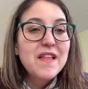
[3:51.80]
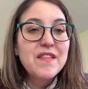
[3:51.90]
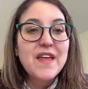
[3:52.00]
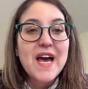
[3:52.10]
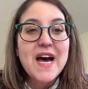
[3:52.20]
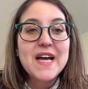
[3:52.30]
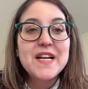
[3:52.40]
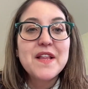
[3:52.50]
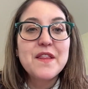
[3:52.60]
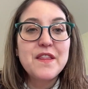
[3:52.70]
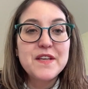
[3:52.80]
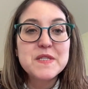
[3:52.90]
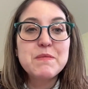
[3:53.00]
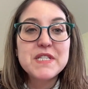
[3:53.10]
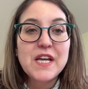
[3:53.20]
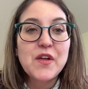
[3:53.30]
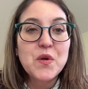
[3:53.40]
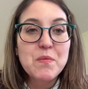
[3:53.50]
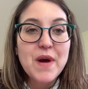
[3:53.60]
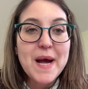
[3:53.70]
that this
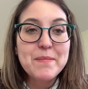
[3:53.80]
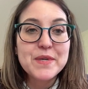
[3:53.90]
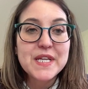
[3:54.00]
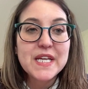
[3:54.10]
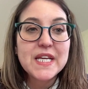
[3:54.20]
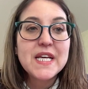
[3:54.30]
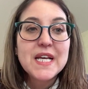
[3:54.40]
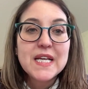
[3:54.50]
particular property